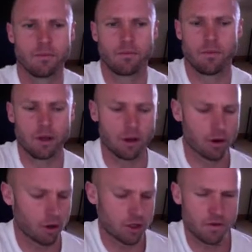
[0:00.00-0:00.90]
in the
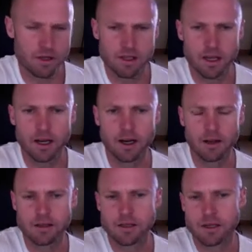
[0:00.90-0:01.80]
CrossFit scene and
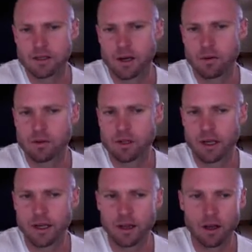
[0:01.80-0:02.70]
other scenes that will
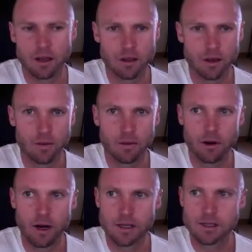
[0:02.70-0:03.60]
say, yeah, like the, the
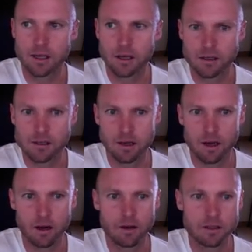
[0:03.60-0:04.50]
ice thing is
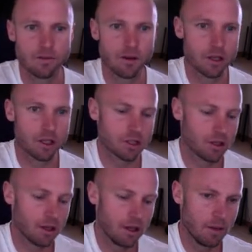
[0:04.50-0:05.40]
done, it's finished,
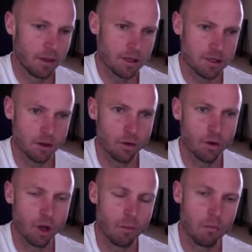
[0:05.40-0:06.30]
but
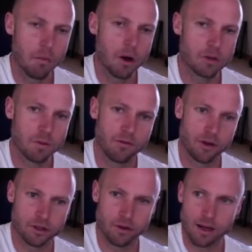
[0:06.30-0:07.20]
still most
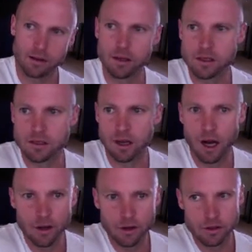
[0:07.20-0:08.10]
professional athletes
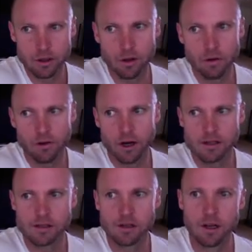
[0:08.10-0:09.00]
are using a lot of
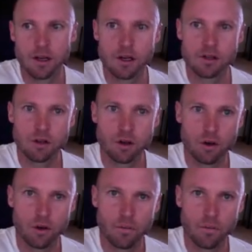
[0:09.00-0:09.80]
ice. So